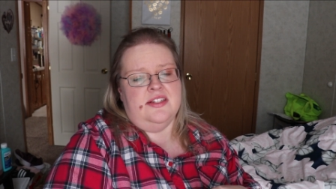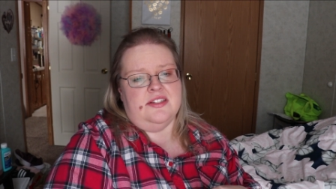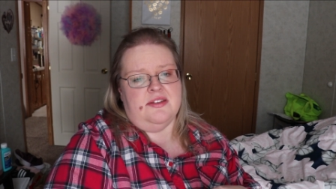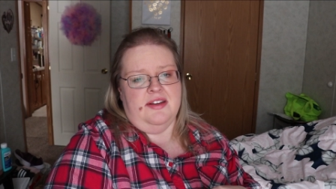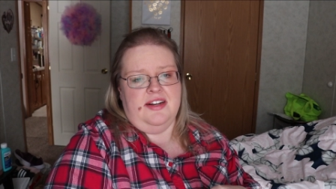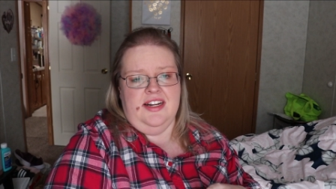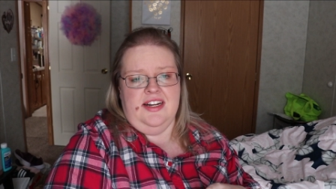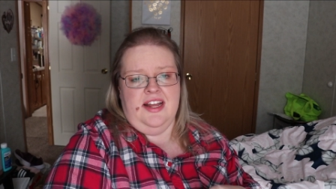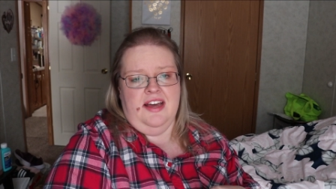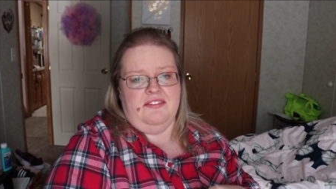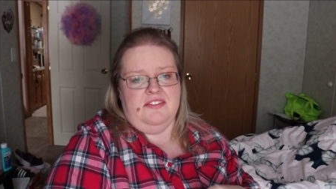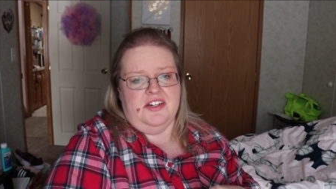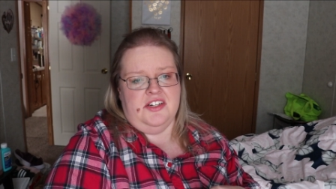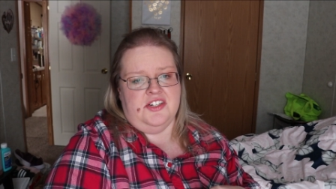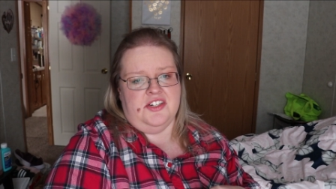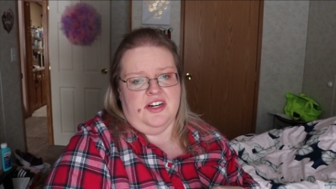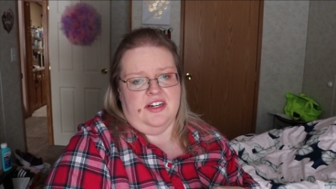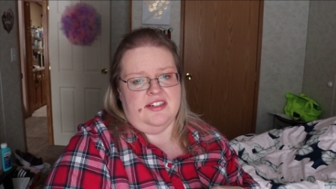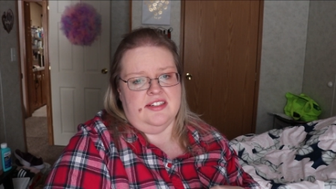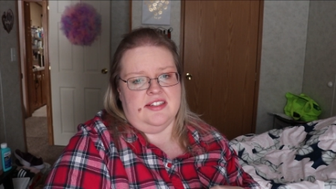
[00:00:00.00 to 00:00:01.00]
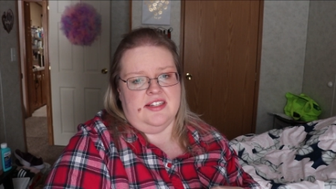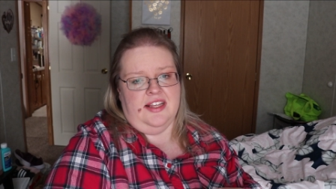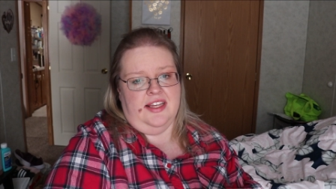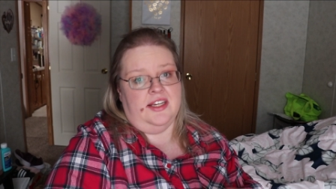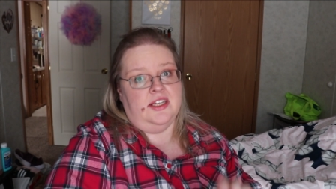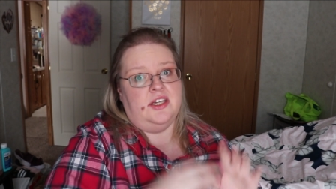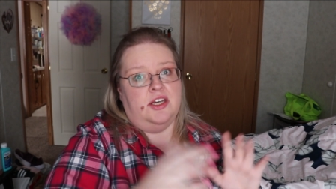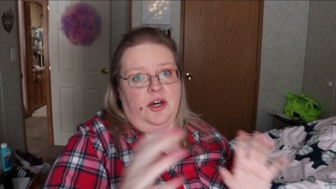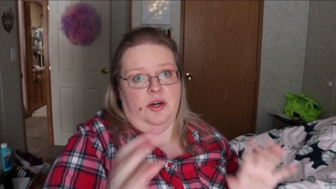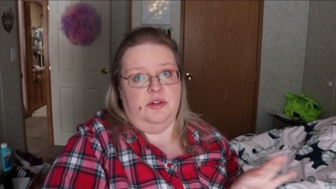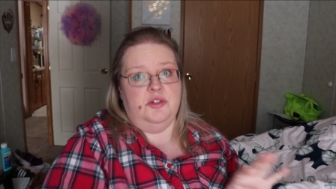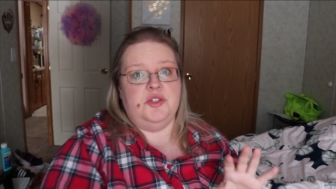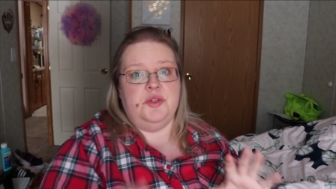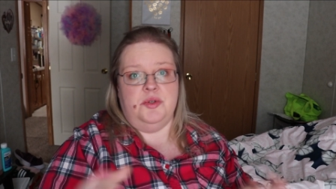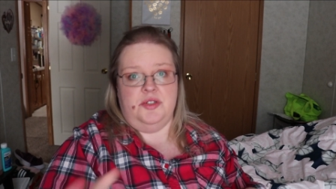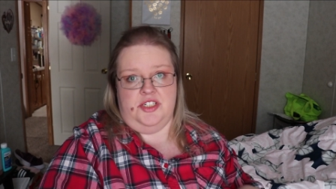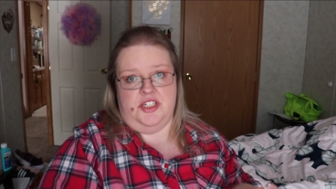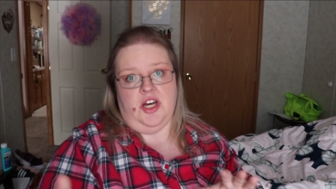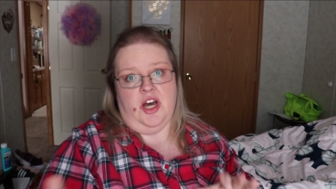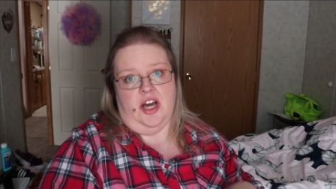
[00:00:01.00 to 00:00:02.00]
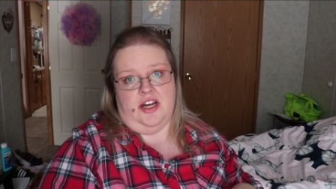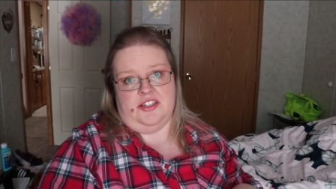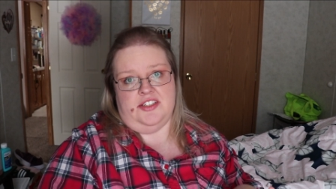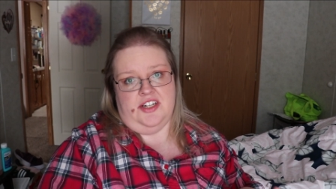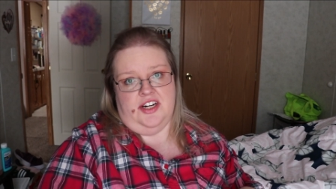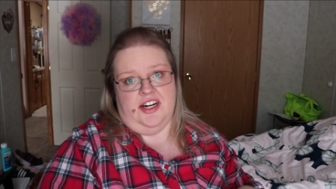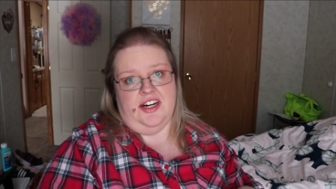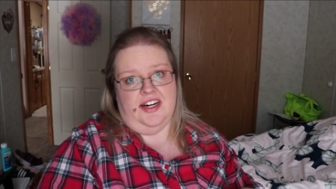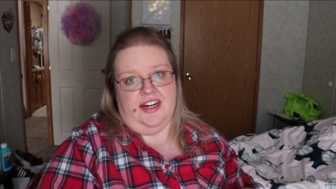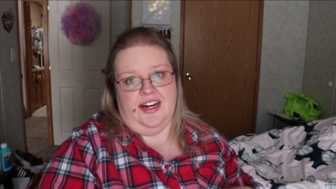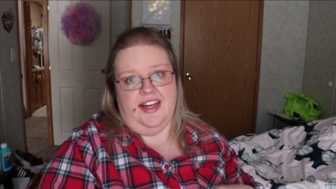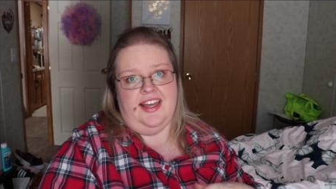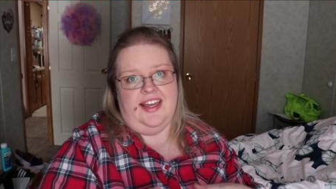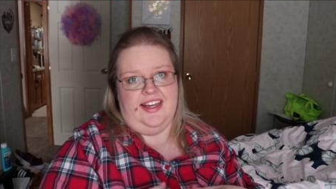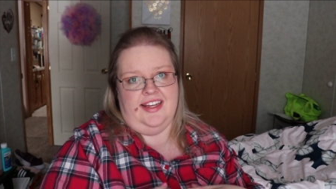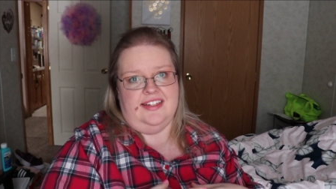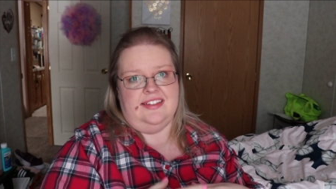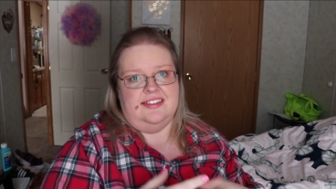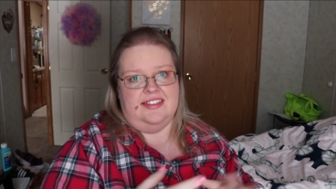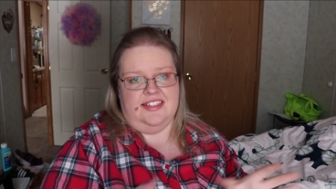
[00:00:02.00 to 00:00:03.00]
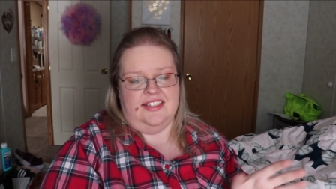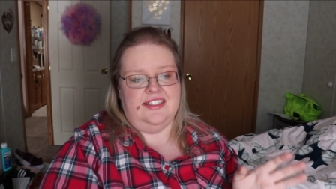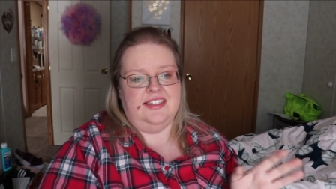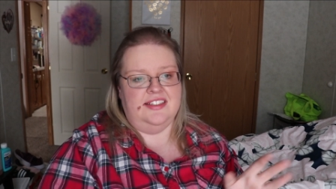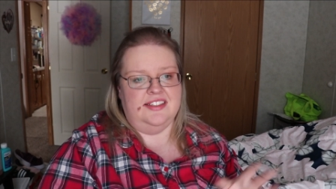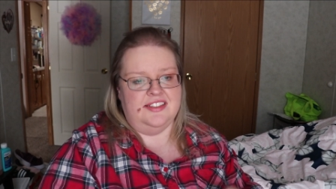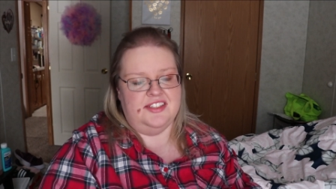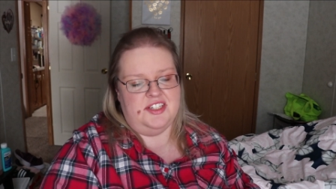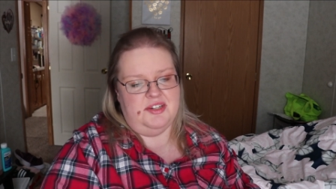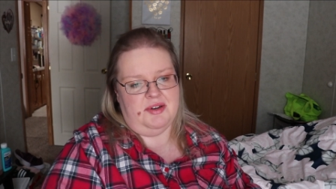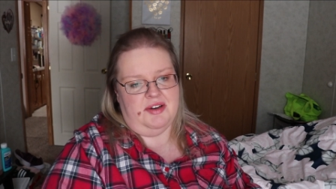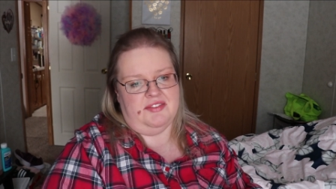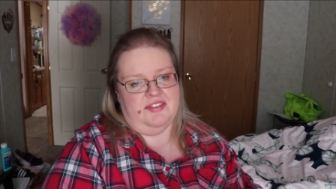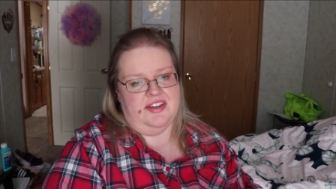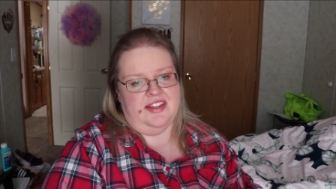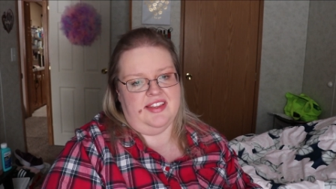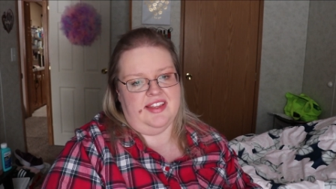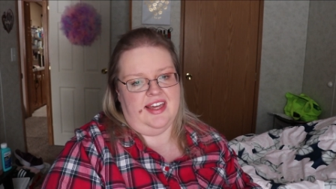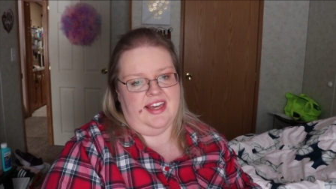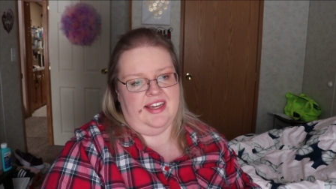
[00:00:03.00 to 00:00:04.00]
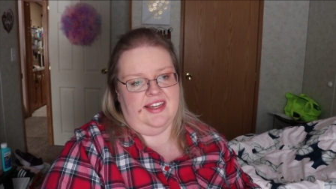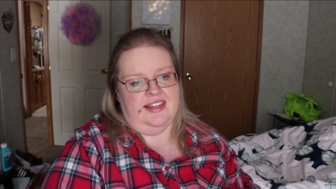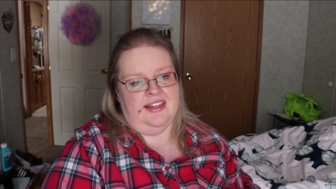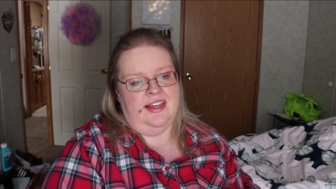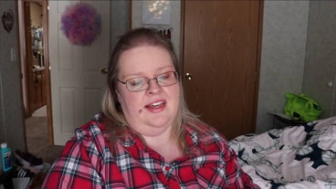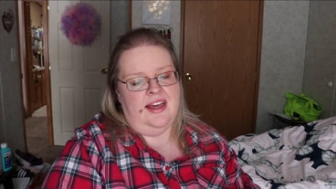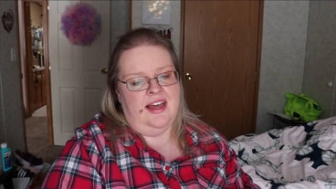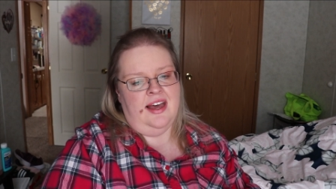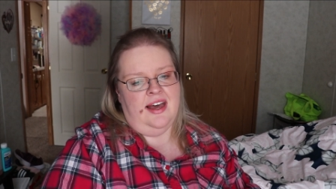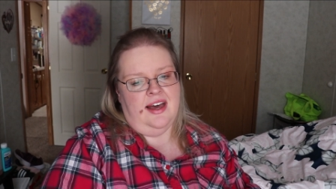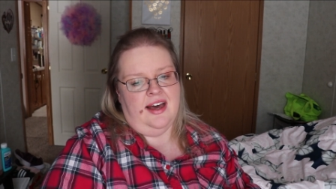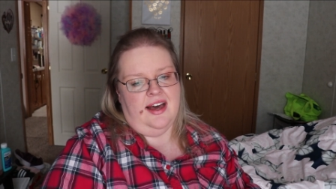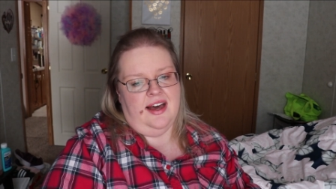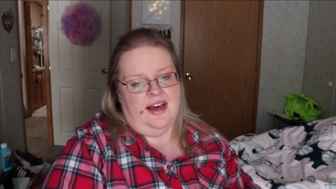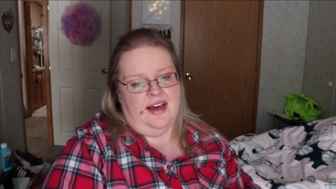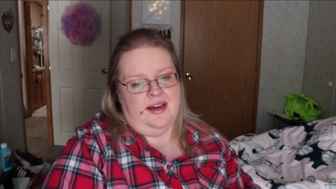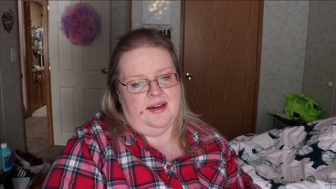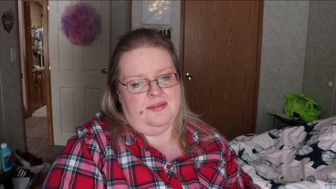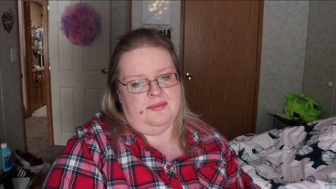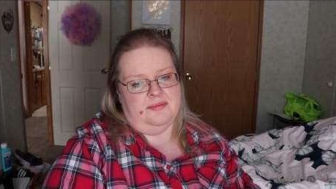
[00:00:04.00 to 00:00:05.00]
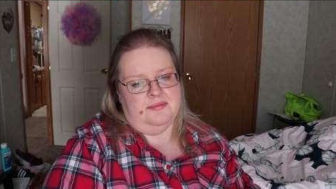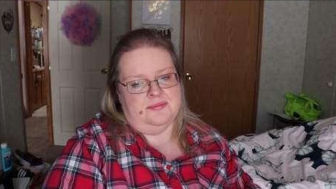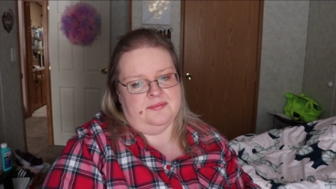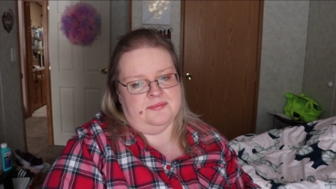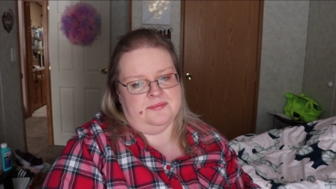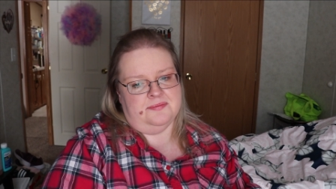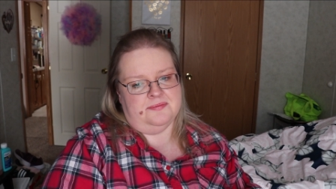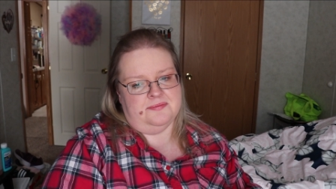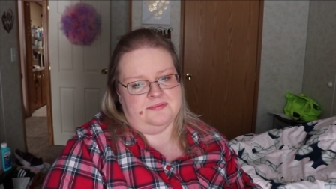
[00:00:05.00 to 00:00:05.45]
So I didn't have an insurance to like go to a doctor and do everything. Um,